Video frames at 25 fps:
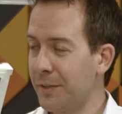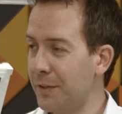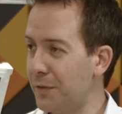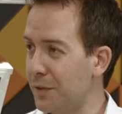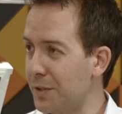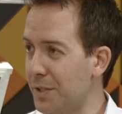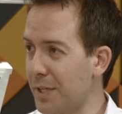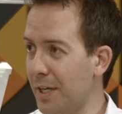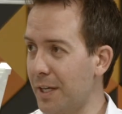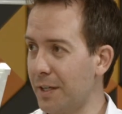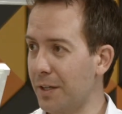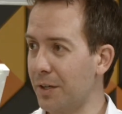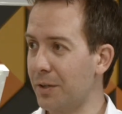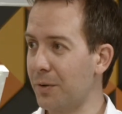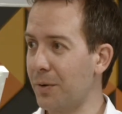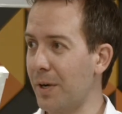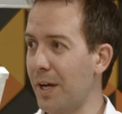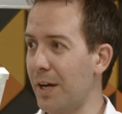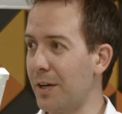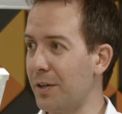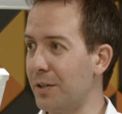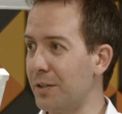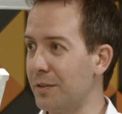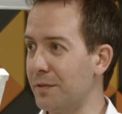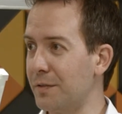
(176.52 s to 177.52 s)
if you take a
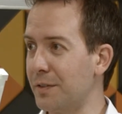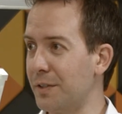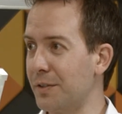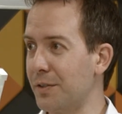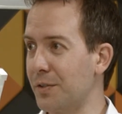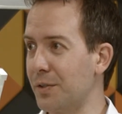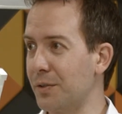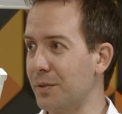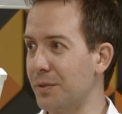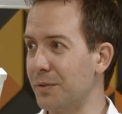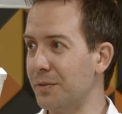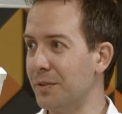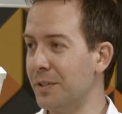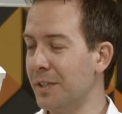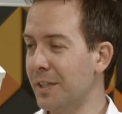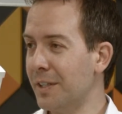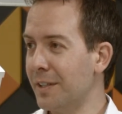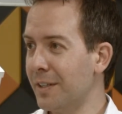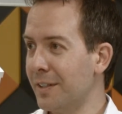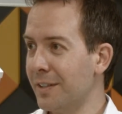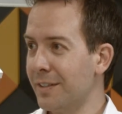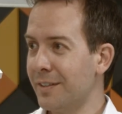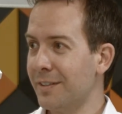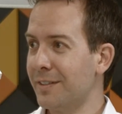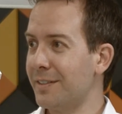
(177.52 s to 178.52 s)
crown off and it's all
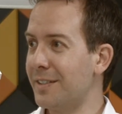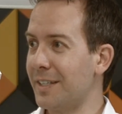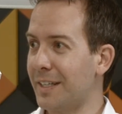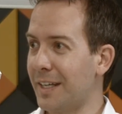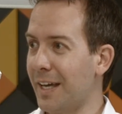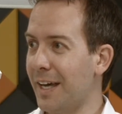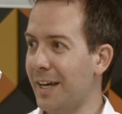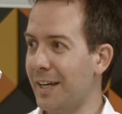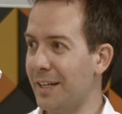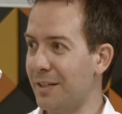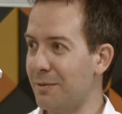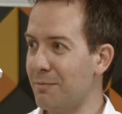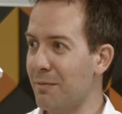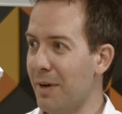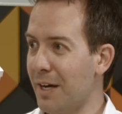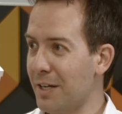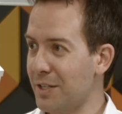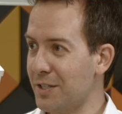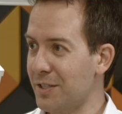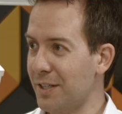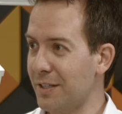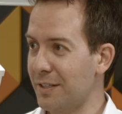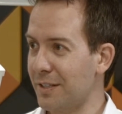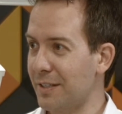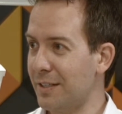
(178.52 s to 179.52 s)
decayed mush
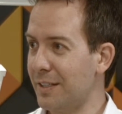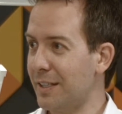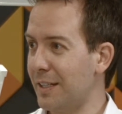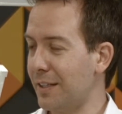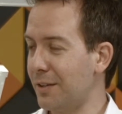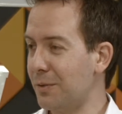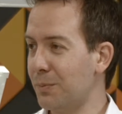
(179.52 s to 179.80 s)
underneath,